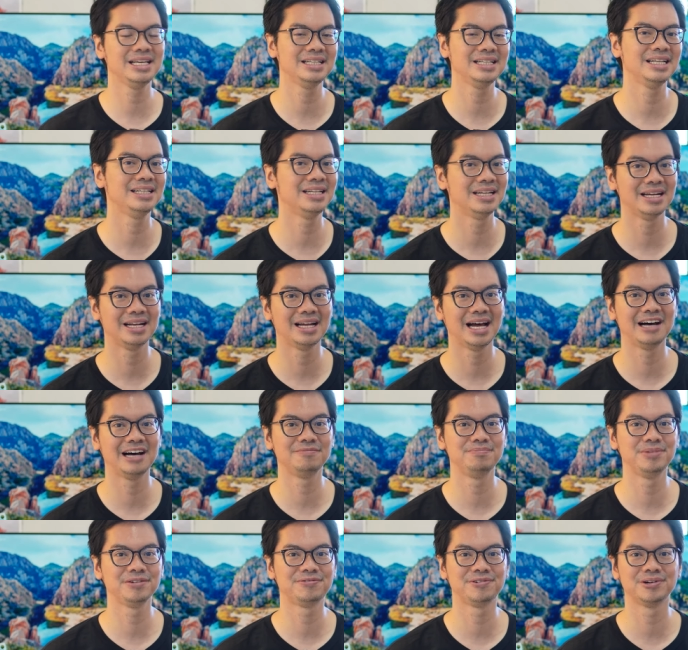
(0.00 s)
thing they didn't
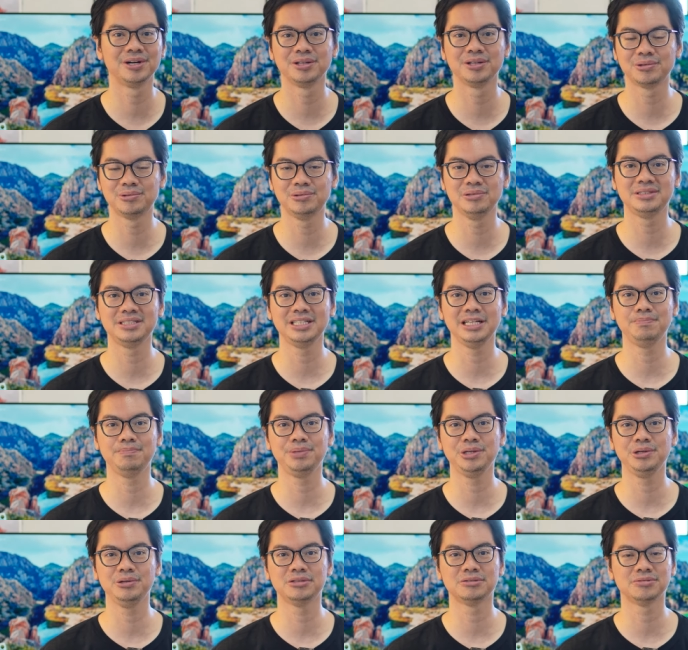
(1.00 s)
have before to cool
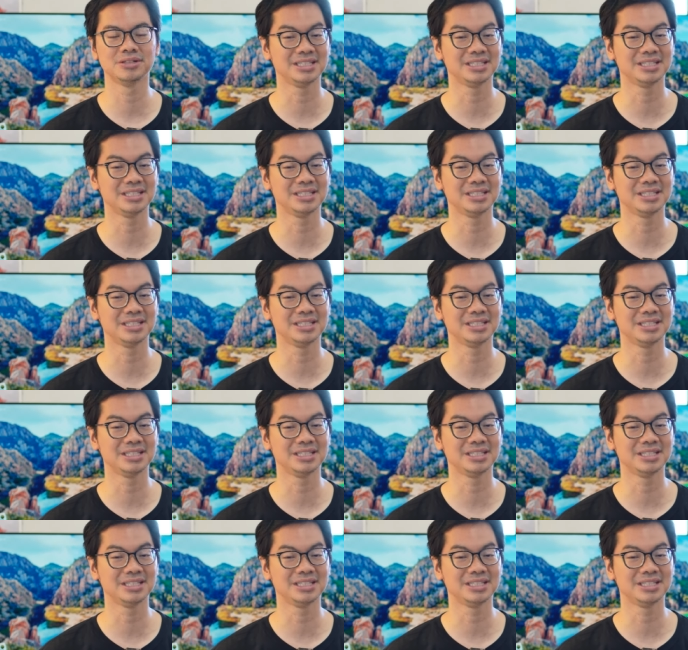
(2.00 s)
CPUs